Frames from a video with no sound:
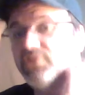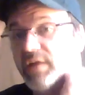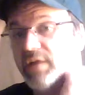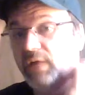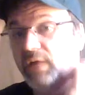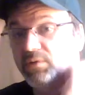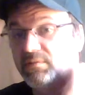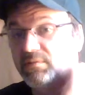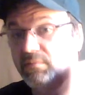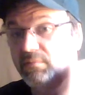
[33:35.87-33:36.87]
that
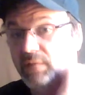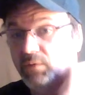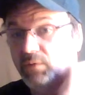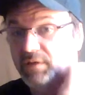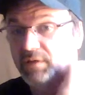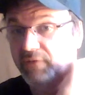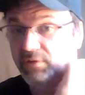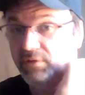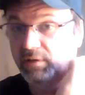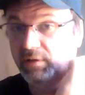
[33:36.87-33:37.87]
that would
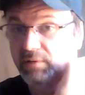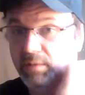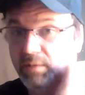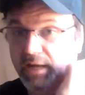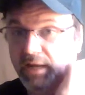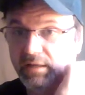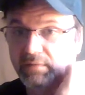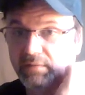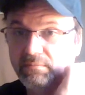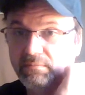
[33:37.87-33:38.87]
definitely come in handy
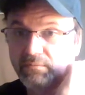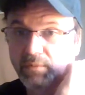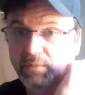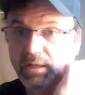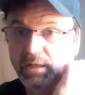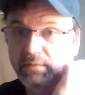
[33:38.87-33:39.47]
for me.